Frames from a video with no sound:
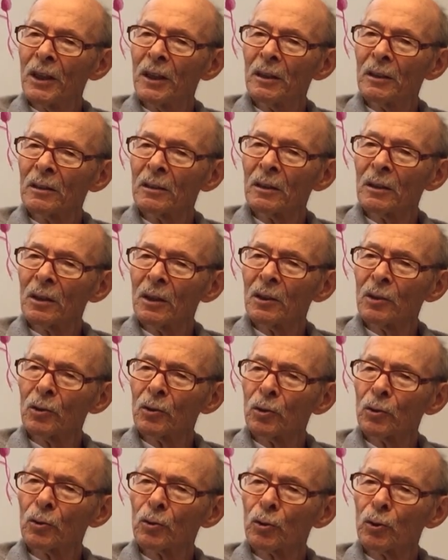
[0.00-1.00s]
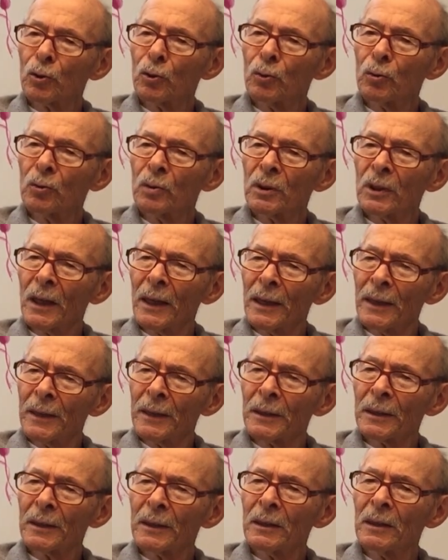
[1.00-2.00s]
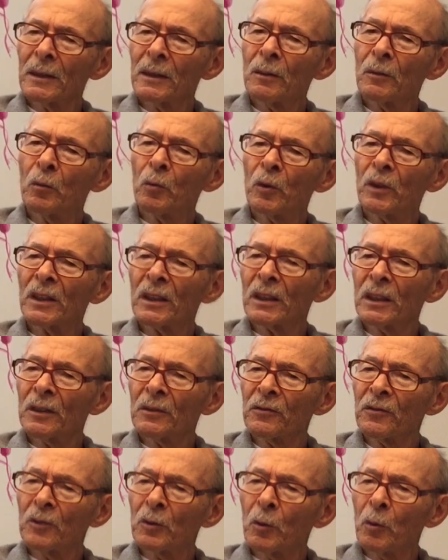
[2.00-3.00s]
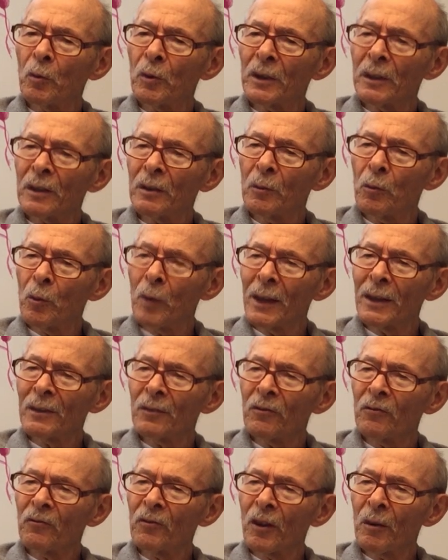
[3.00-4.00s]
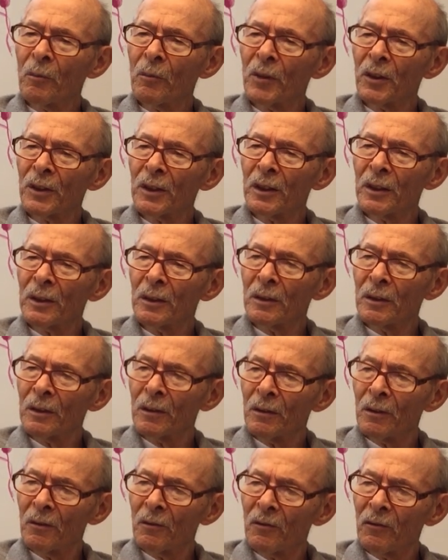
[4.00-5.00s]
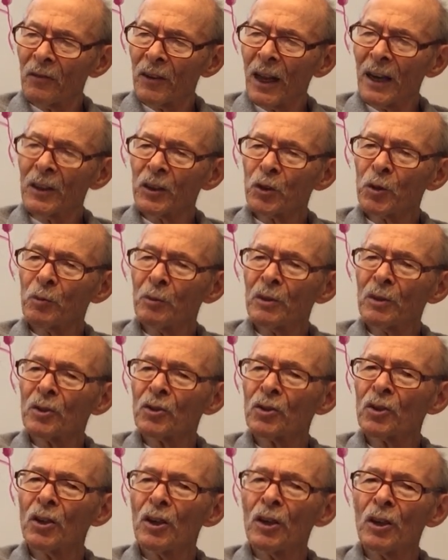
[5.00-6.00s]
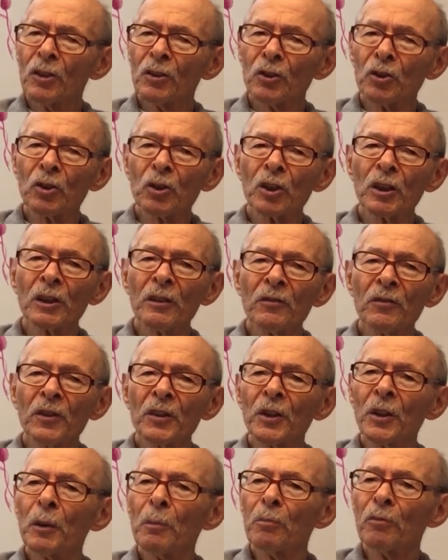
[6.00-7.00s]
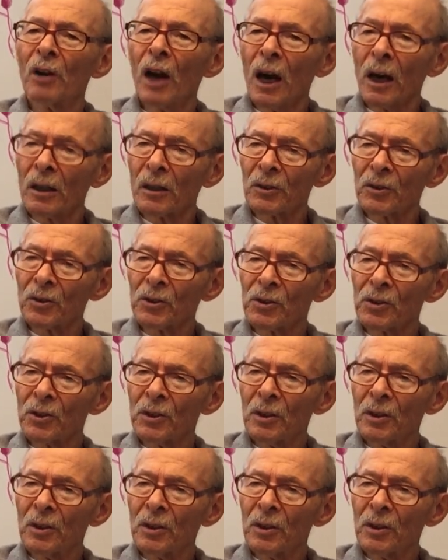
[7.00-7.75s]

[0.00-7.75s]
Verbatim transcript: year or two later, we lived. We went from the Fleischmann's to live in the Bronx.